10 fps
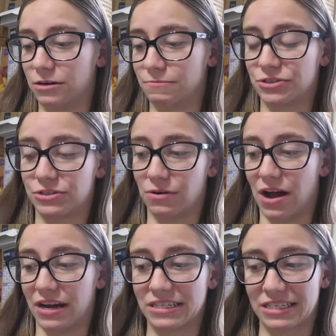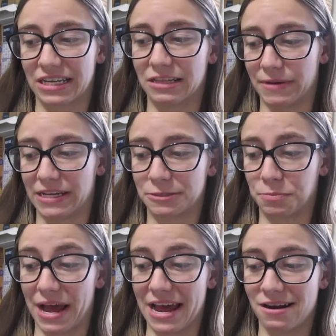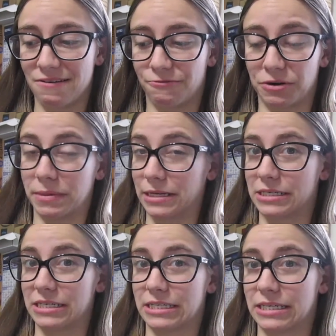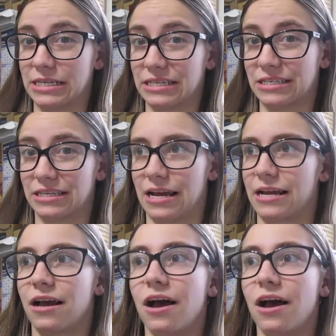So honestly, the best bet for businesses, like,